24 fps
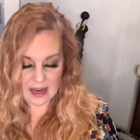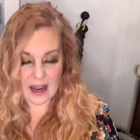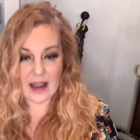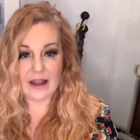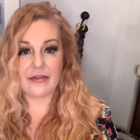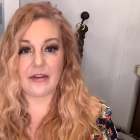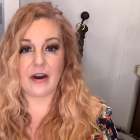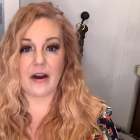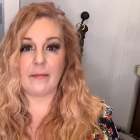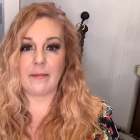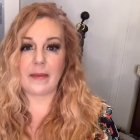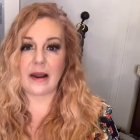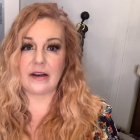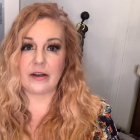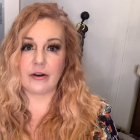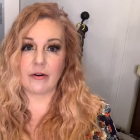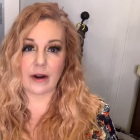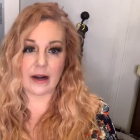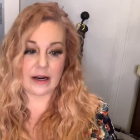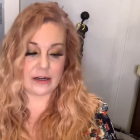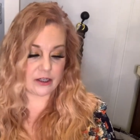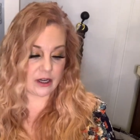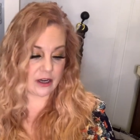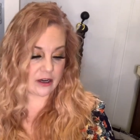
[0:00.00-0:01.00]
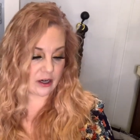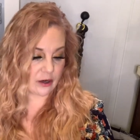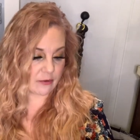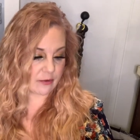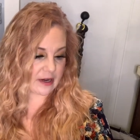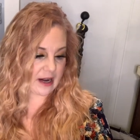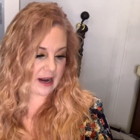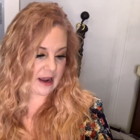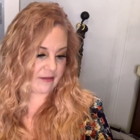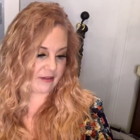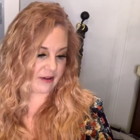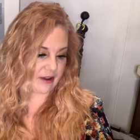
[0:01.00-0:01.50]
I thought my granddaughter would
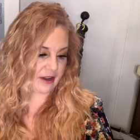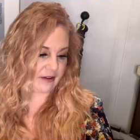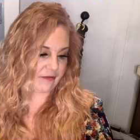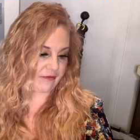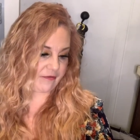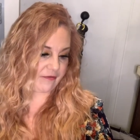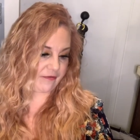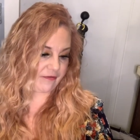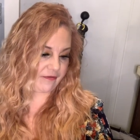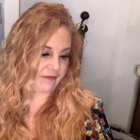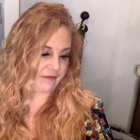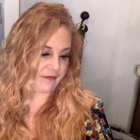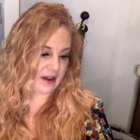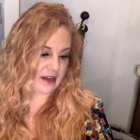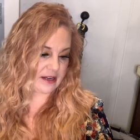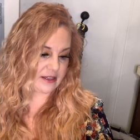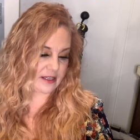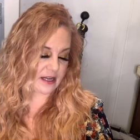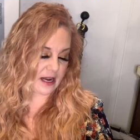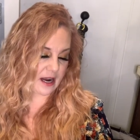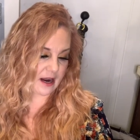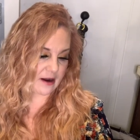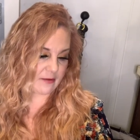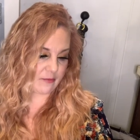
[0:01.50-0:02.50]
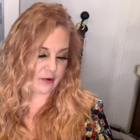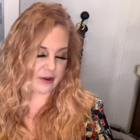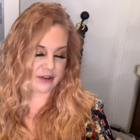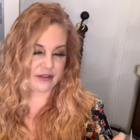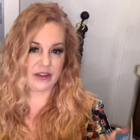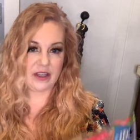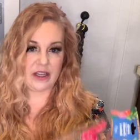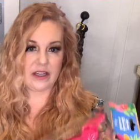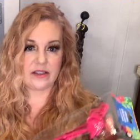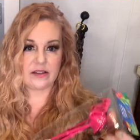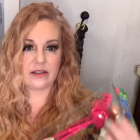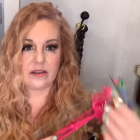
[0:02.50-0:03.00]
have a fun time with
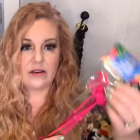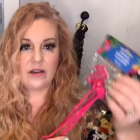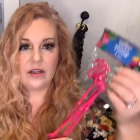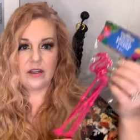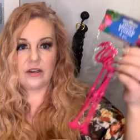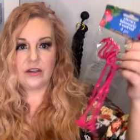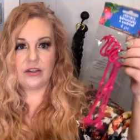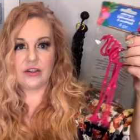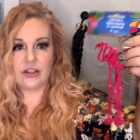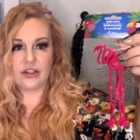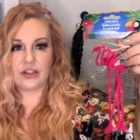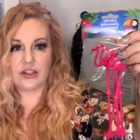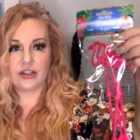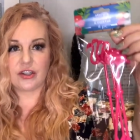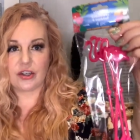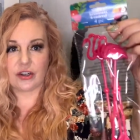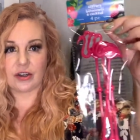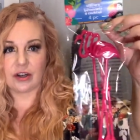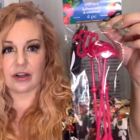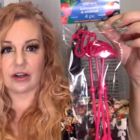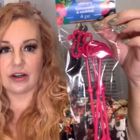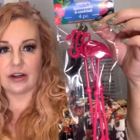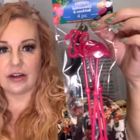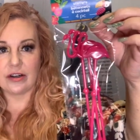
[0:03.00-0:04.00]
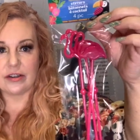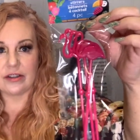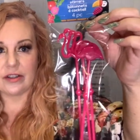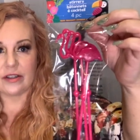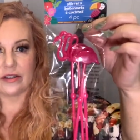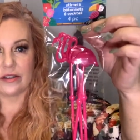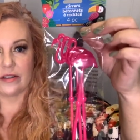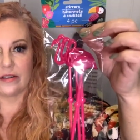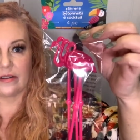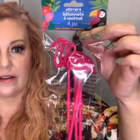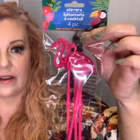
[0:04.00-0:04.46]
these stirrers,